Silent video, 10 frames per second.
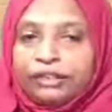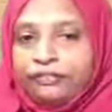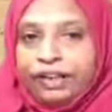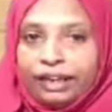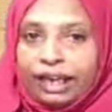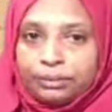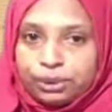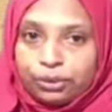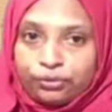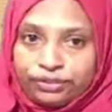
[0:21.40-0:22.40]
the different
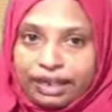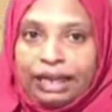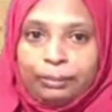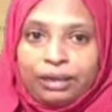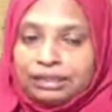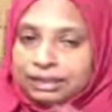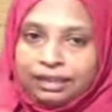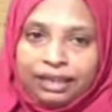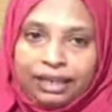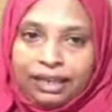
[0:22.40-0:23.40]
types of tribals
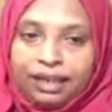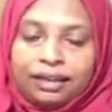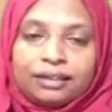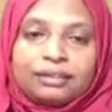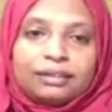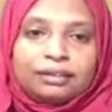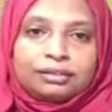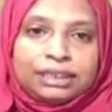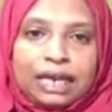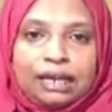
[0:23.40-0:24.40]
in the
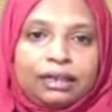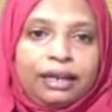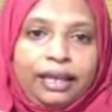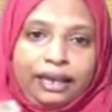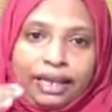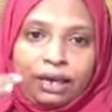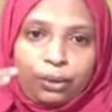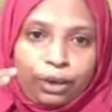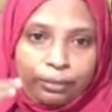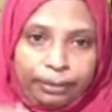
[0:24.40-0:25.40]
Jharkhand area
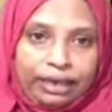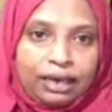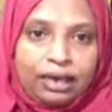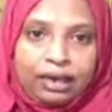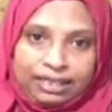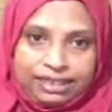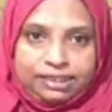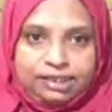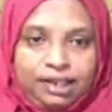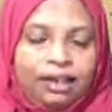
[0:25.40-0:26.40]
or in Bihar,
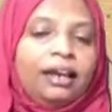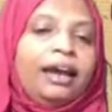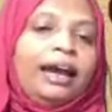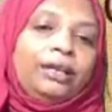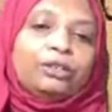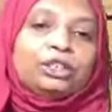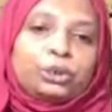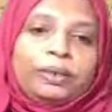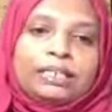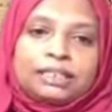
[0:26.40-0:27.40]
etc. And
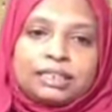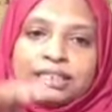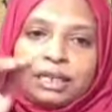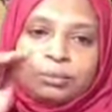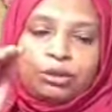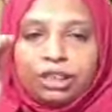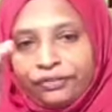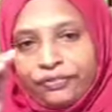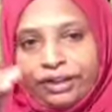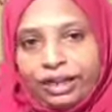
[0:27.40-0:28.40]
also we discussed about the
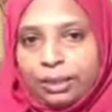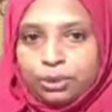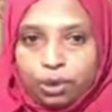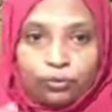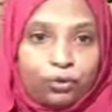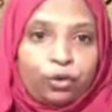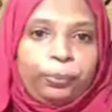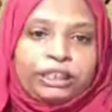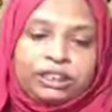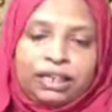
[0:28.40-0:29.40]
different types of
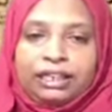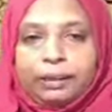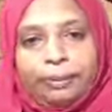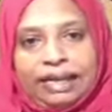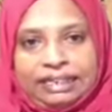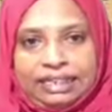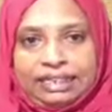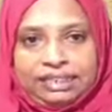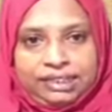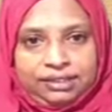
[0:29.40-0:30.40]
occupation that they
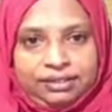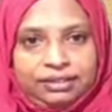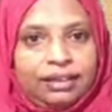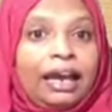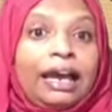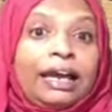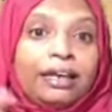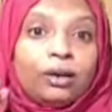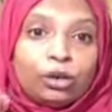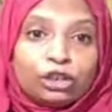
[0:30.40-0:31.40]
practiced.
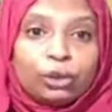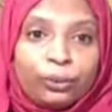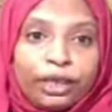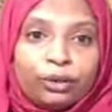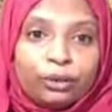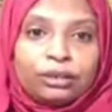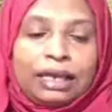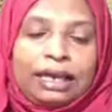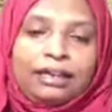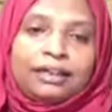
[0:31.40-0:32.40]
And also we know
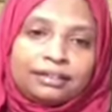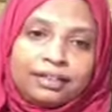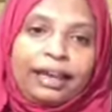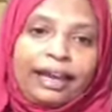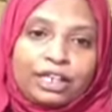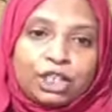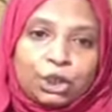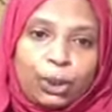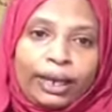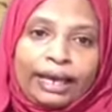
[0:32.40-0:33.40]
that they
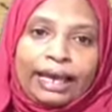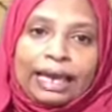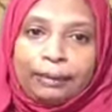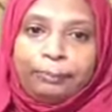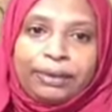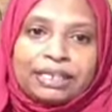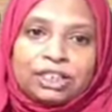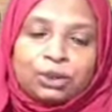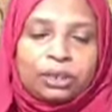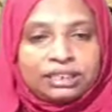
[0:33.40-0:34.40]
enjoyed a
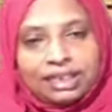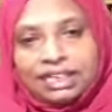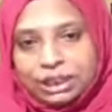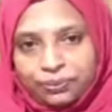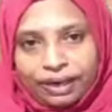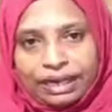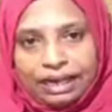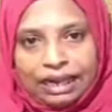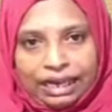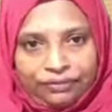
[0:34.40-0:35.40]
happiest or a satisfied
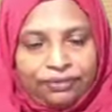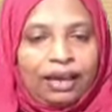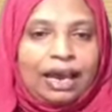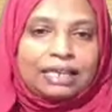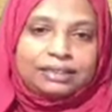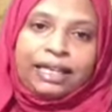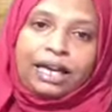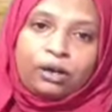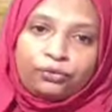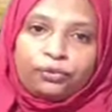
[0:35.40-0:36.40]
life as they
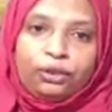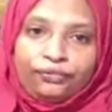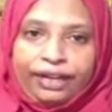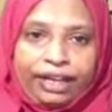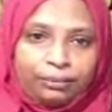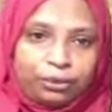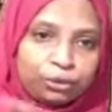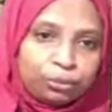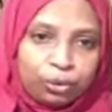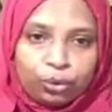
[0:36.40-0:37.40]
have full freedom
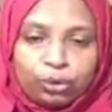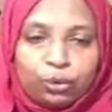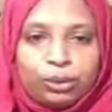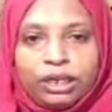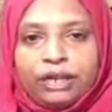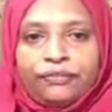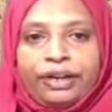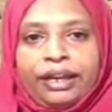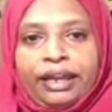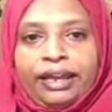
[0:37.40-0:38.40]
to move through the
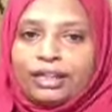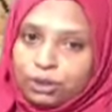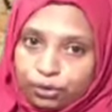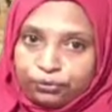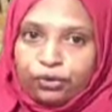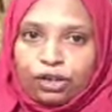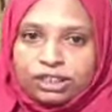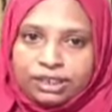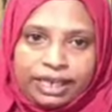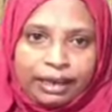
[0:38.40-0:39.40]
different areas of
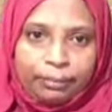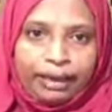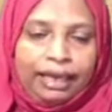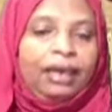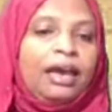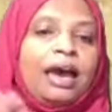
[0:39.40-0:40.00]
forest nearby,